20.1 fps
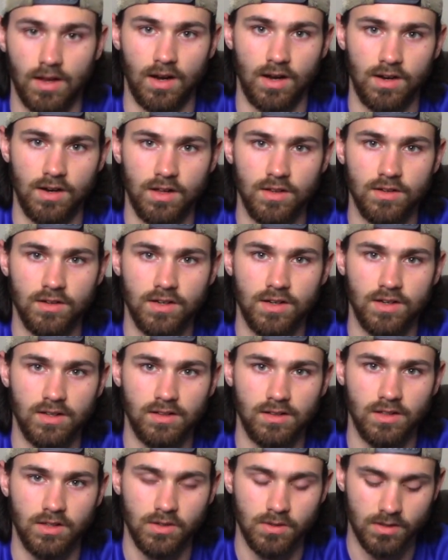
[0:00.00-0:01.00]
And another
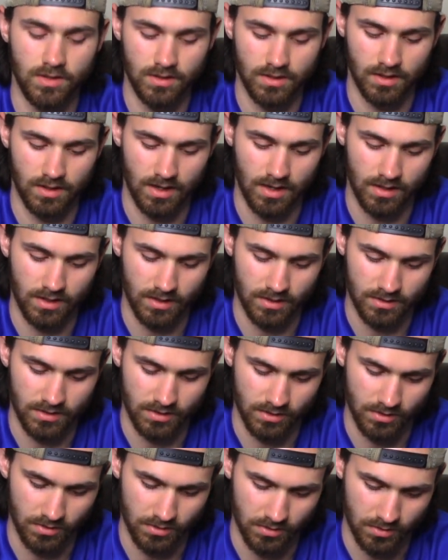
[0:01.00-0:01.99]
good lure that I like
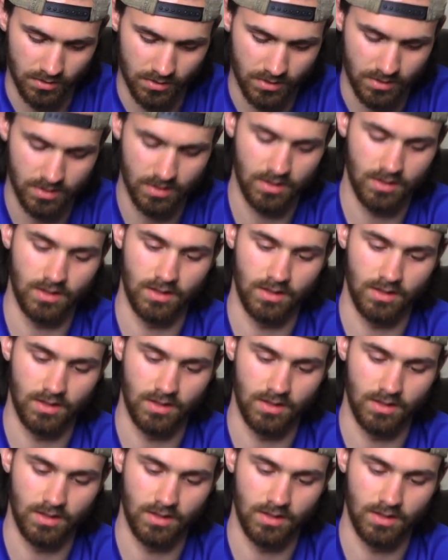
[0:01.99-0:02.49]
to use